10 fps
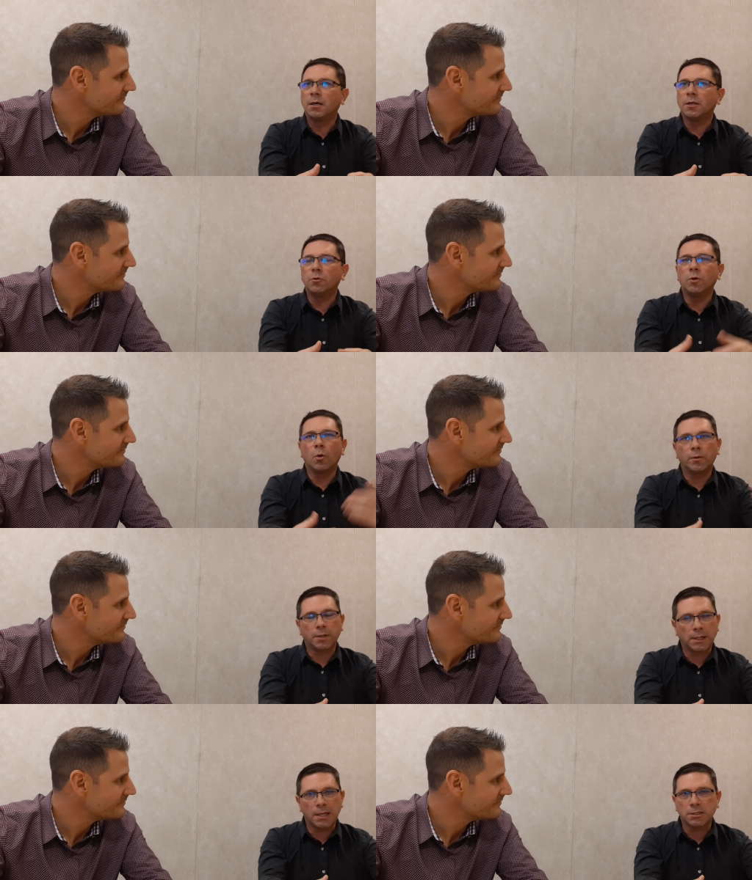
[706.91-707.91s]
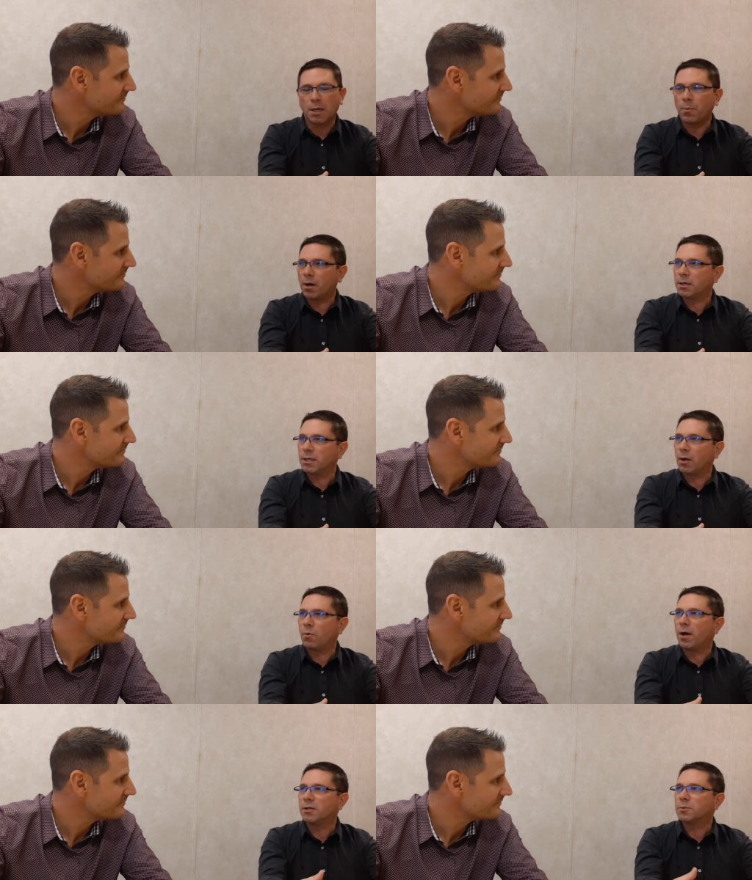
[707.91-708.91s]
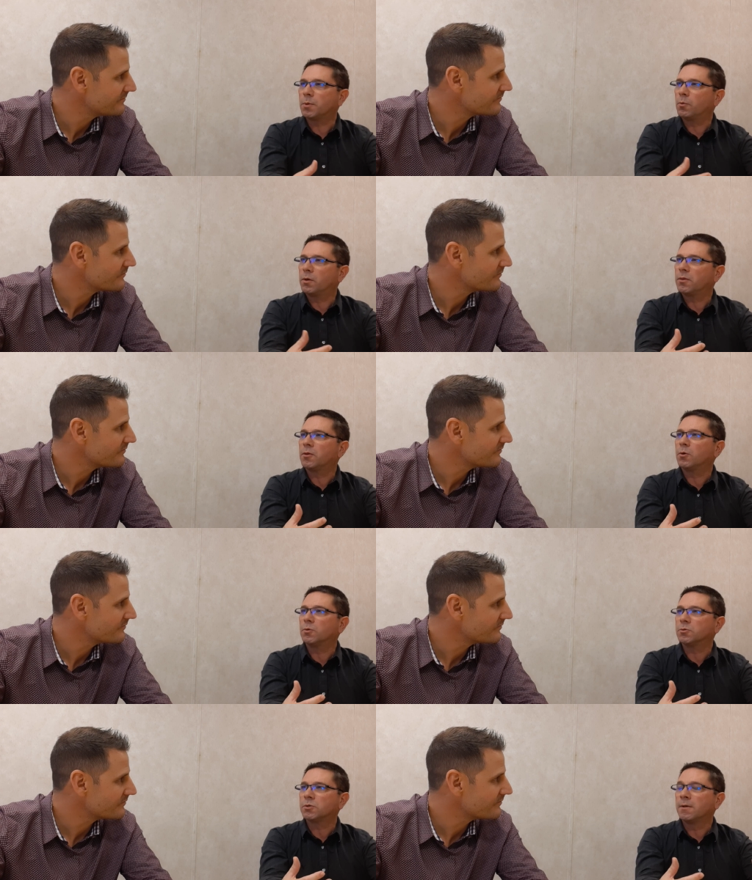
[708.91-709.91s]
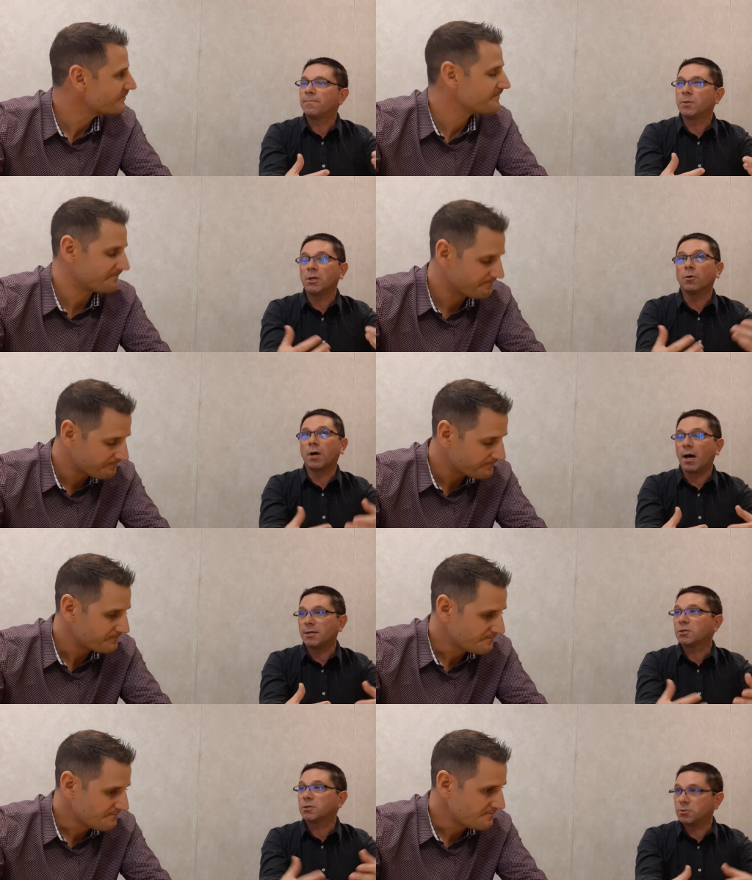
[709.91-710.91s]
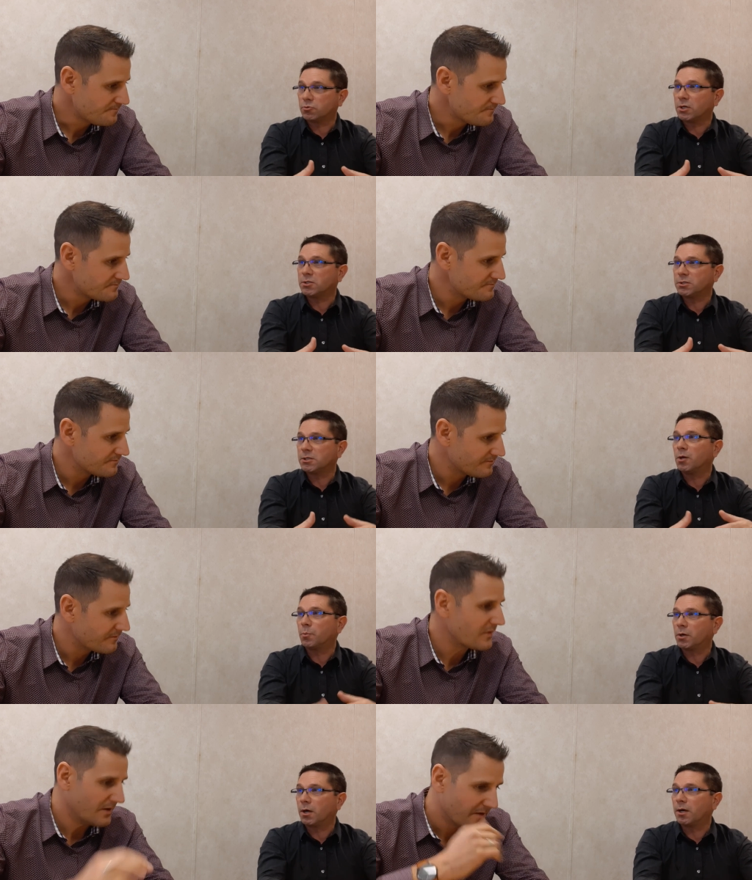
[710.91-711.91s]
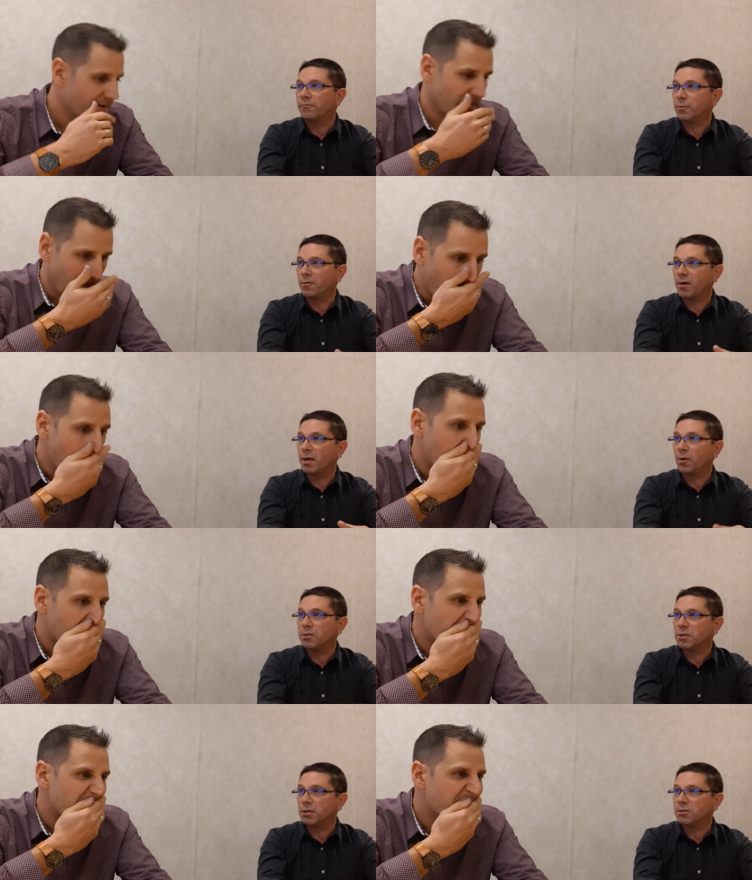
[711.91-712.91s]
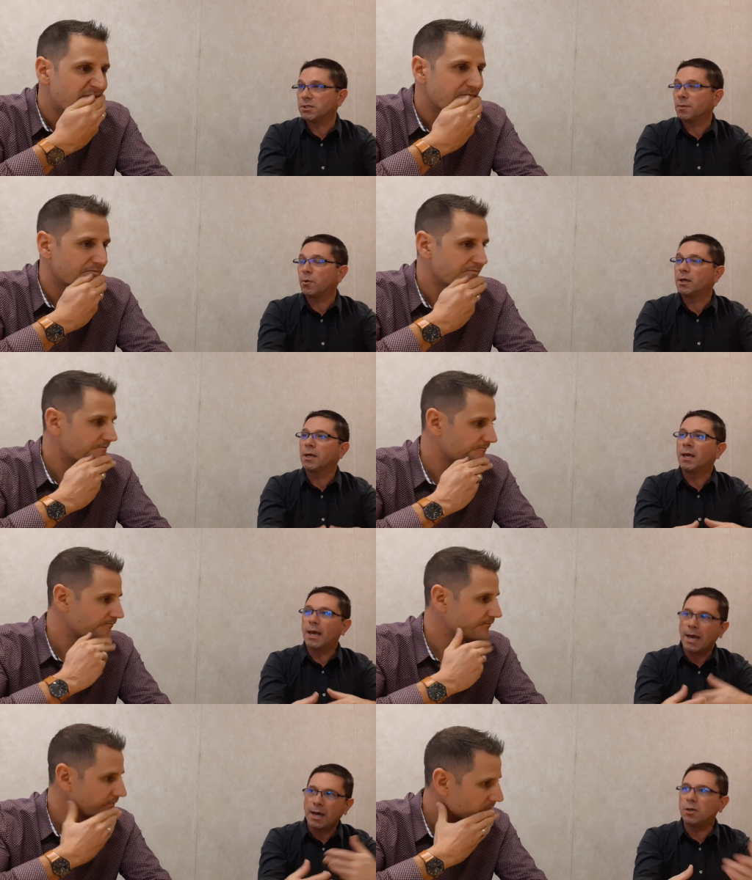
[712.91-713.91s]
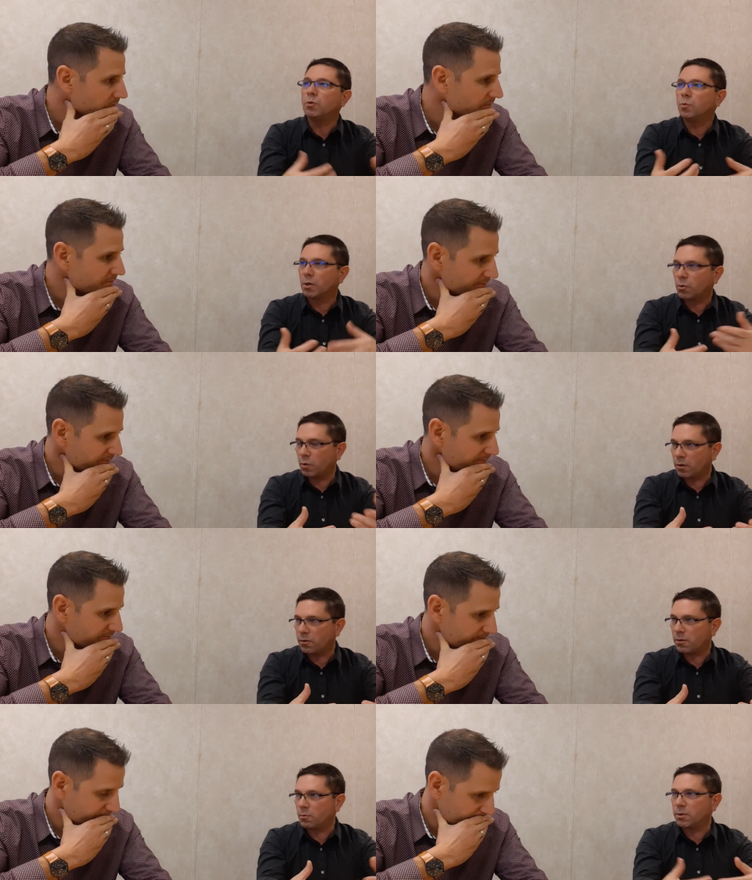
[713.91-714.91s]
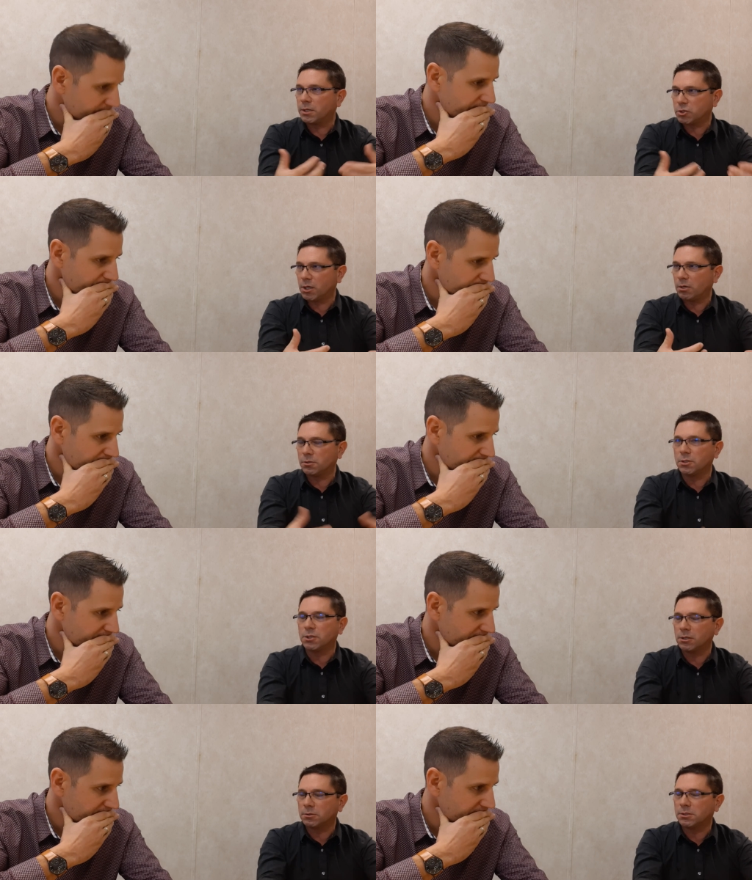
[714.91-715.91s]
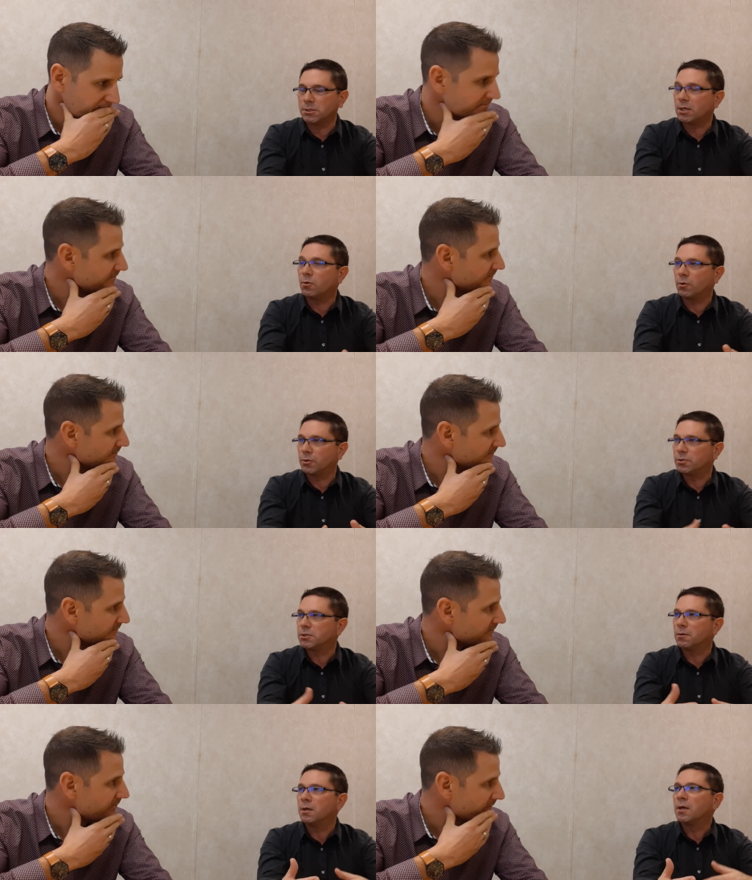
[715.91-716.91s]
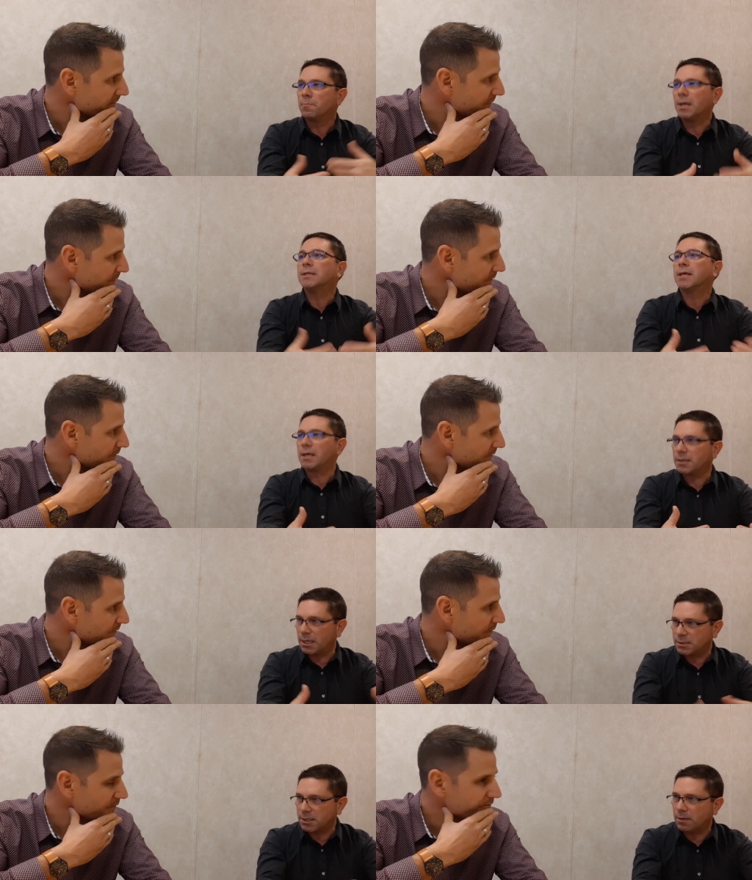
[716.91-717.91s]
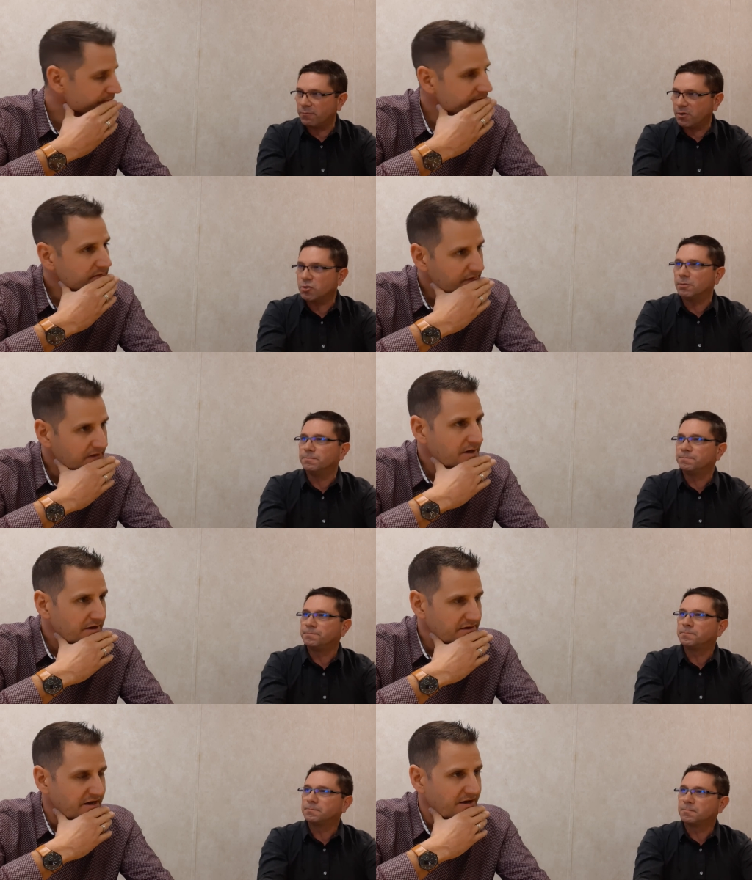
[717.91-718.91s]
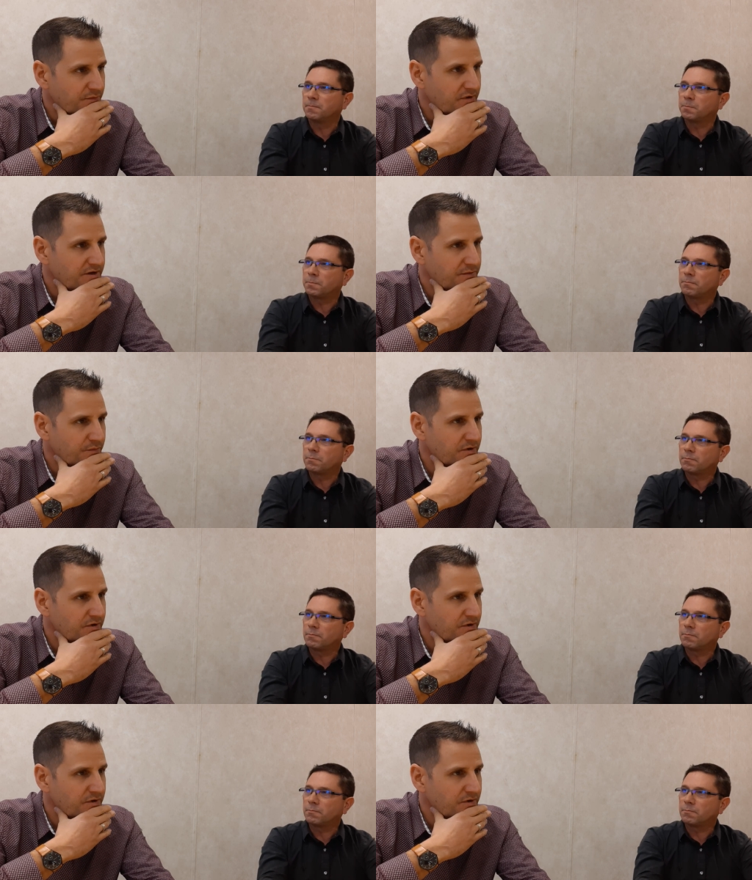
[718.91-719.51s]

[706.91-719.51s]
Speaker 1: you know, what the landscape architect wants, but with those, you know, cost constrictions that are put on from a value engineering standpoint, how do you work with the stakeholders to maintain that same vision? Yeah, we